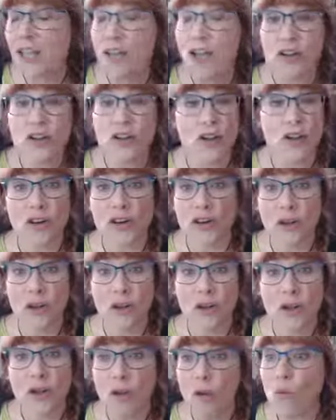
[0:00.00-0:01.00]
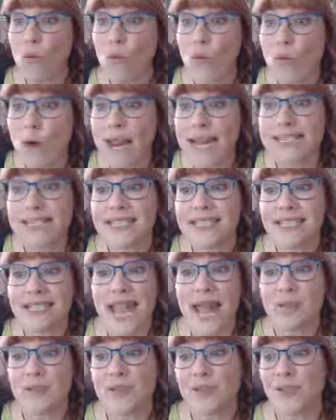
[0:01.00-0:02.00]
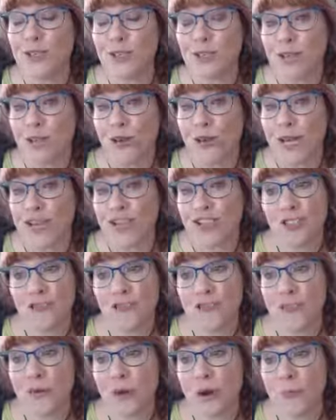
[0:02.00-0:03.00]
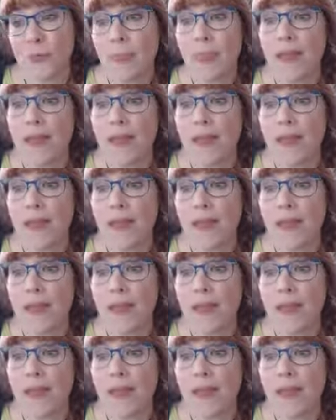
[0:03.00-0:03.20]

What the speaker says: No. Right to the absolute donation form.